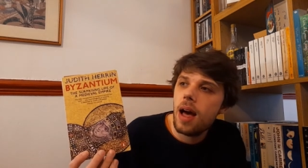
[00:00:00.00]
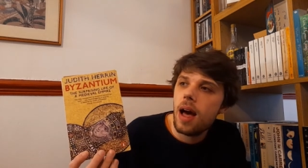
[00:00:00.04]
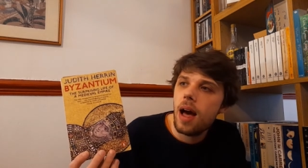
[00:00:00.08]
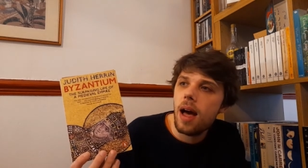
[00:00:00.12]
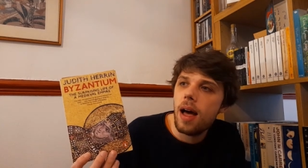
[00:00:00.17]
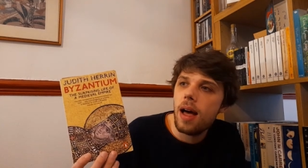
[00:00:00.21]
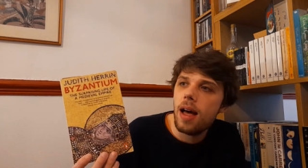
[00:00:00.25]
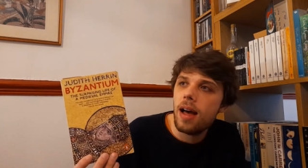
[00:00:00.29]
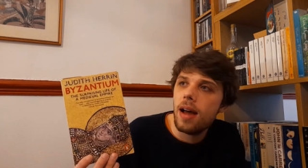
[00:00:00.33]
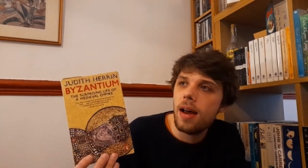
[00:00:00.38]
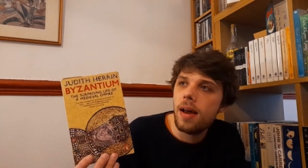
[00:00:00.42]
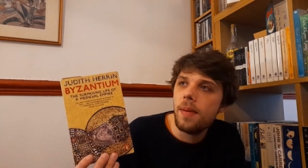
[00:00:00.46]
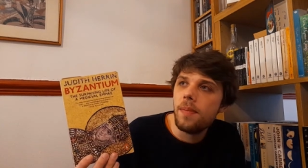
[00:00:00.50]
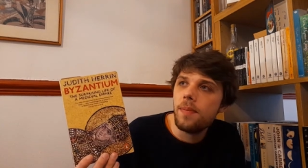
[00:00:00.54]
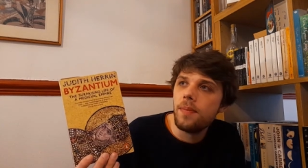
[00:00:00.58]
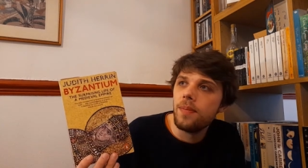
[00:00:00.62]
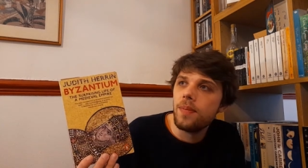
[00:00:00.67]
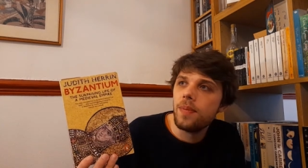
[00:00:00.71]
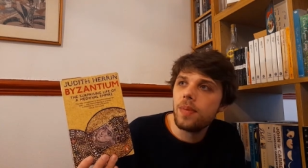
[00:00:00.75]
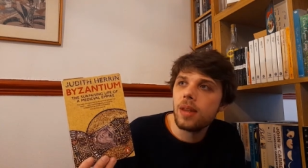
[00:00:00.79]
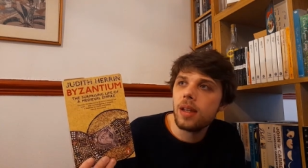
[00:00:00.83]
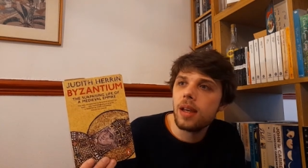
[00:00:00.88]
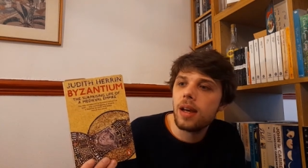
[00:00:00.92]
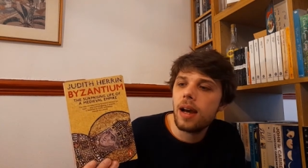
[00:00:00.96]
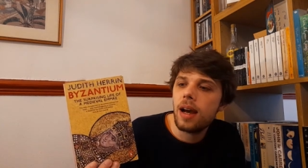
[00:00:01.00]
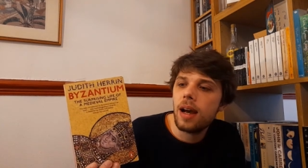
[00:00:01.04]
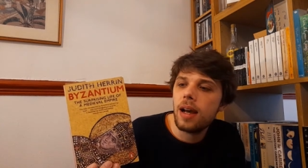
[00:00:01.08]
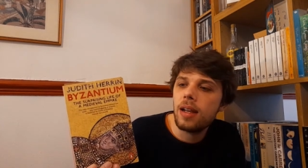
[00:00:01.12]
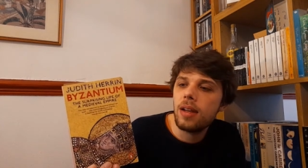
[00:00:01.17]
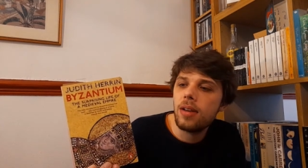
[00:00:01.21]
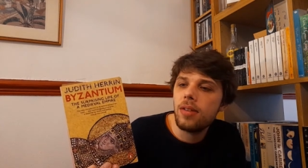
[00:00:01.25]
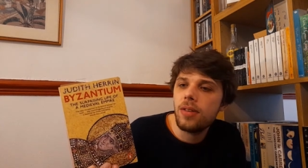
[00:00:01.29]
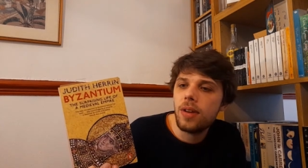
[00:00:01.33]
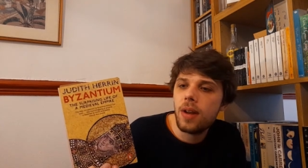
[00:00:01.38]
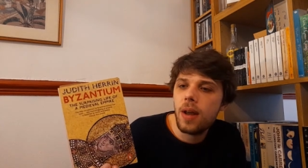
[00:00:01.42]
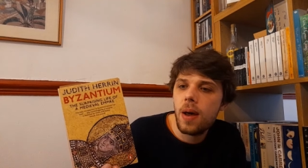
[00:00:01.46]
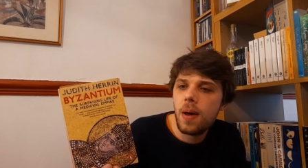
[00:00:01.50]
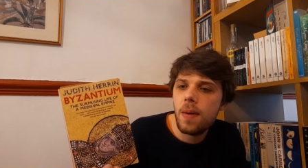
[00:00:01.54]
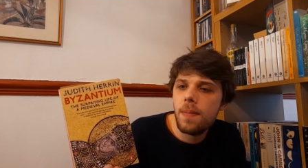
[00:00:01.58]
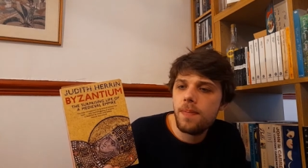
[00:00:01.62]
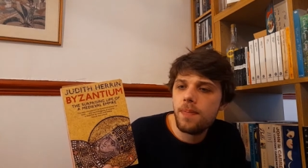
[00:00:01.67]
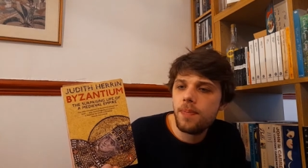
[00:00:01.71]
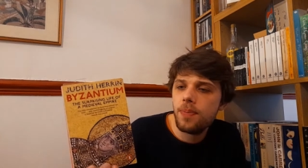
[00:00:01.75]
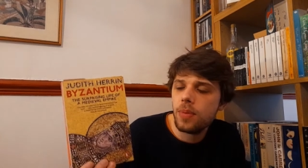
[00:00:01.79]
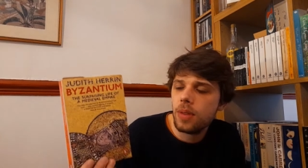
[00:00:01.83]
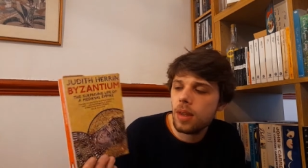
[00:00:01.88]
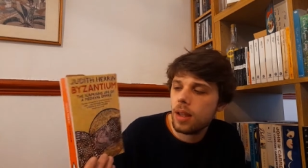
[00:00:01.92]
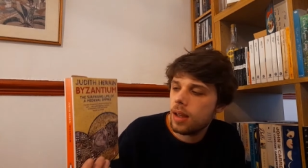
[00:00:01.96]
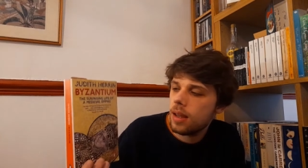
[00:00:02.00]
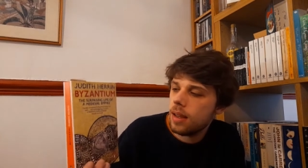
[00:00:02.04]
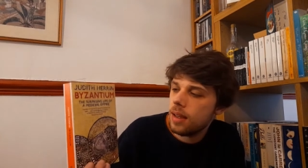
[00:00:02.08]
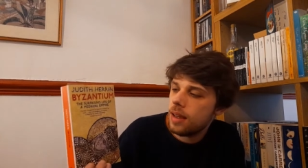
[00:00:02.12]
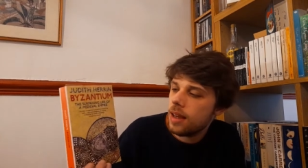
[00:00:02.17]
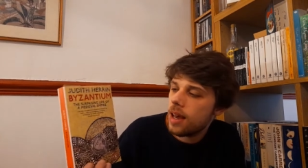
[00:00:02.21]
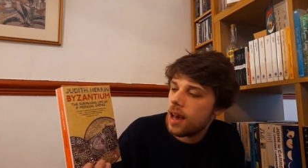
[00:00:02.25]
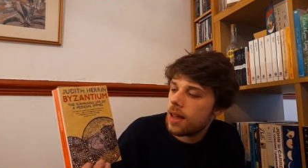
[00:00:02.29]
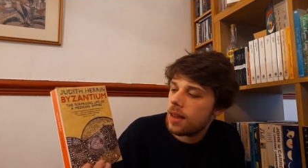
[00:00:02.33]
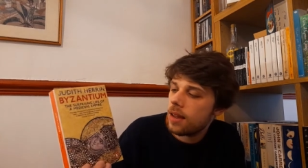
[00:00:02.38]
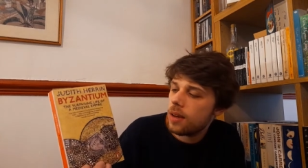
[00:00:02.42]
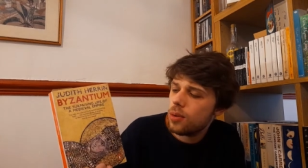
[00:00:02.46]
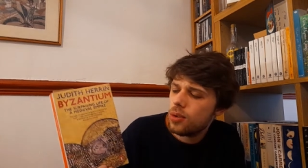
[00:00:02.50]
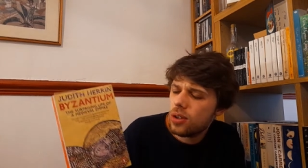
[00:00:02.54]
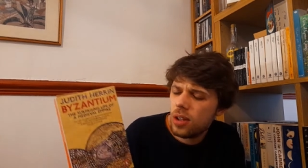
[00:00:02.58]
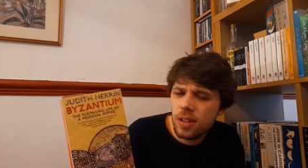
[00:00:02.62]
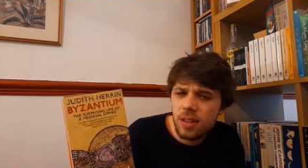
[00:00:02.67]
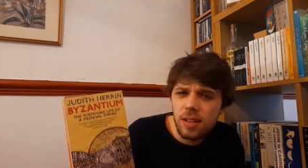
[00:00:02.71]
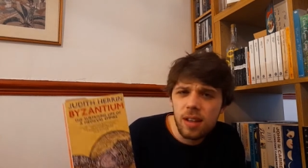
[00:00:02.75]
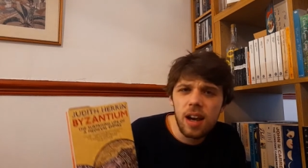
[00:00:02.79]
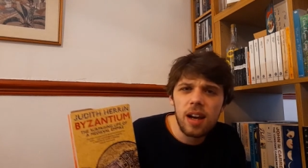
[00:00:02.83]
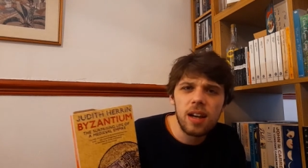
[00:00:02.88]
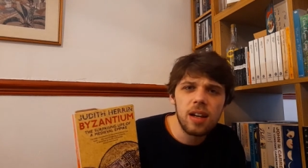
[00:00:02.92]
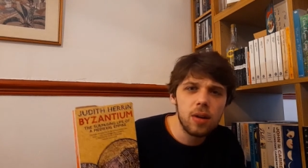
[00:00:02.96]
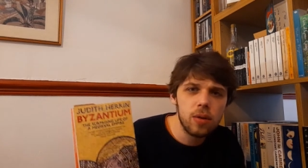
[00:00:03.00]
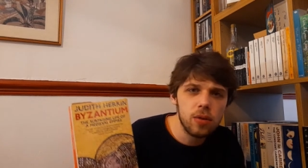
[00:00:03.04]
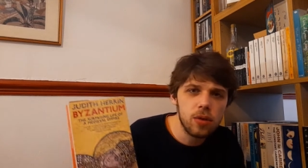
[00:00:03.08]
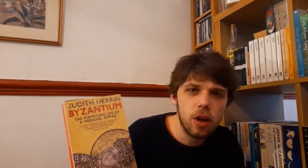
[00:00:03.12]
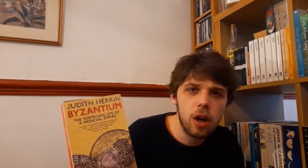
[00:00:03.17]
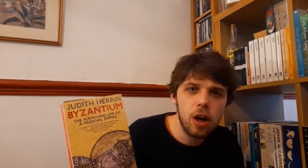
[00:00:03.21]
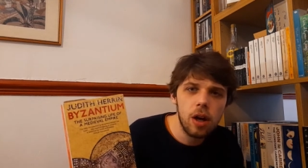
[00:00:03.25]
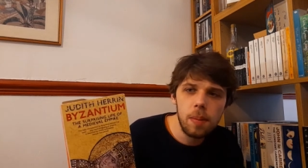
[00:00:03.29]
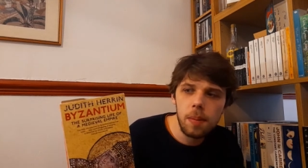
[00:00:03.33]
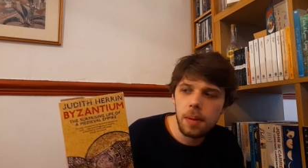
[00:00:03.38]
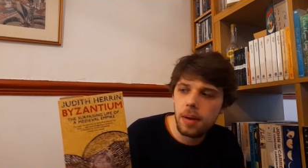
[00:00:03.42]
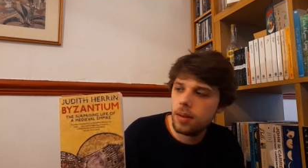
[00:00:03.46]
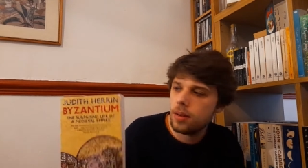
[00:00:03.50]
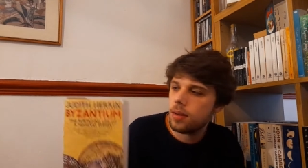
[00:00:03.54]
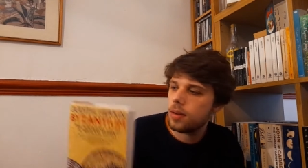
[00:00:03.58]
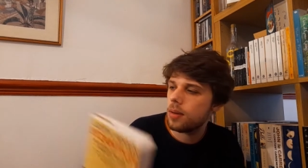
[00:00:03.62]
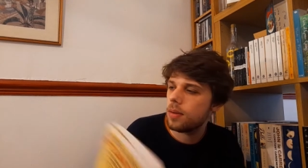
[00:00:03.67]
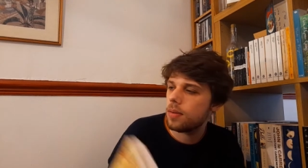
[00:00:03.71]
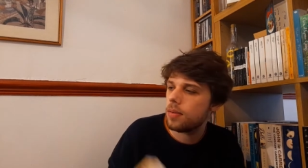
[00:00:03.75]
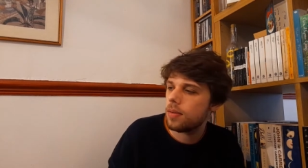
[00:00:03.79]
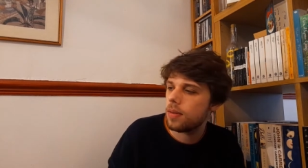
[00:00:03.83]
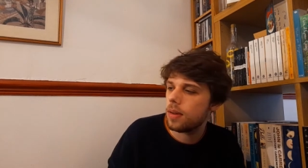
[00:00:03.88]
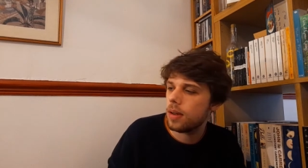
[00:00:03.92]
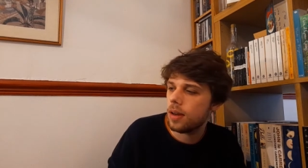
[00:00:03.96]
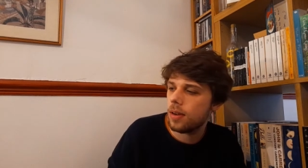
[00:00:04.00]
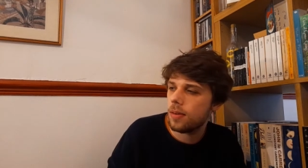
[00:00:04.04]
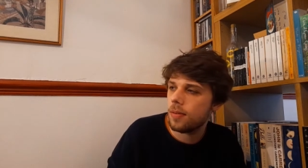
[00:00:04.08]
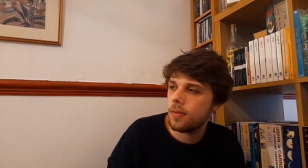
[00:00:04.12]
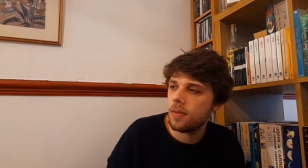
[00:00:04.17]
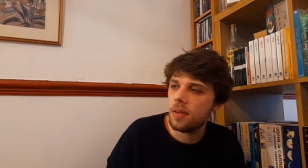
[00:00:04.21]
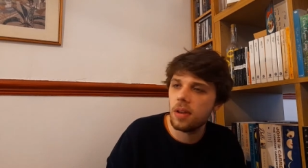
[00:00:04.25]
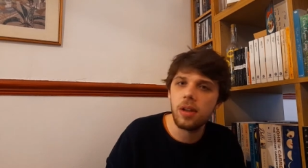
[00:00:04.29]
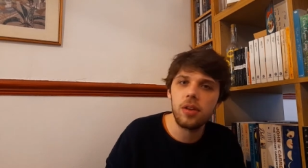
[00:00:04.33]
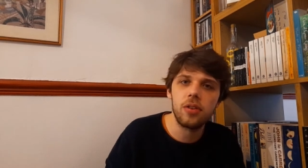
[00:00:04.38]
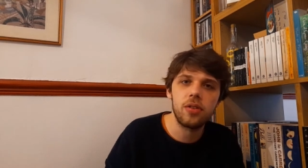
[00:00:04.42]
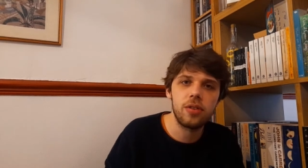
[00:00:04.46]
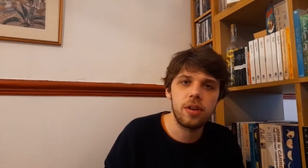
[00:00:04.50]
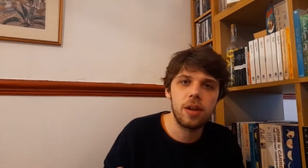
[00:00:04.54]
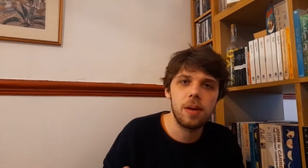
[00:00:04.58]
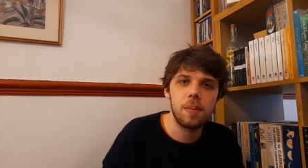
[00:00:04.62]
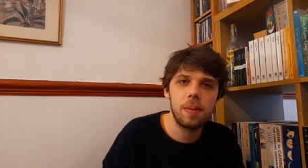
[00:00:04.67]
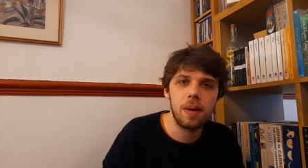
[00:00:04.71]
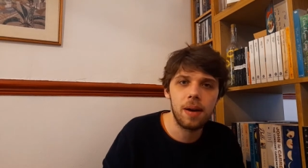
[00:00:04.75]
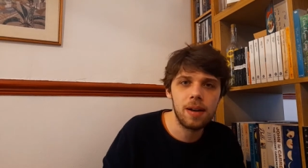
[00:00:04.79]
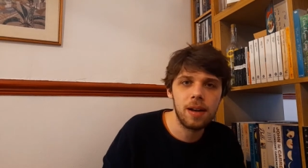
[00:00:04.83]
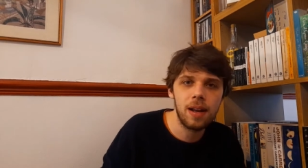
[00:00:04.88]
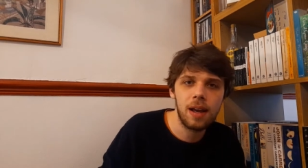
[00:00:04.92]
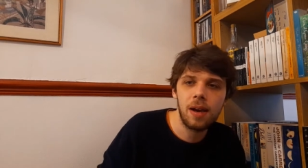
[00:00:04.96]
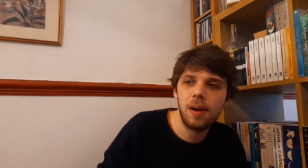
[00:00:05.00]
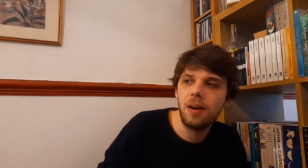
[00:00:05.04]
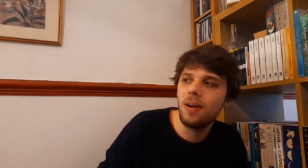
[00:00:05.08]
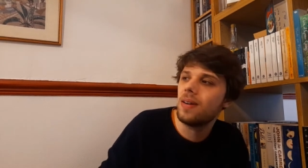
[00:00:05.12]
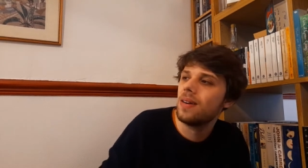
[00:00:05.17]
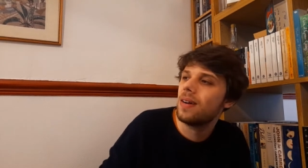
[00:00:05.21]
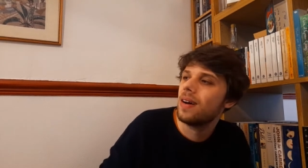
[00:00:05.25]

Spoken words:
Yeah, it was just sad. I was hoping to have, you know, finished it by now,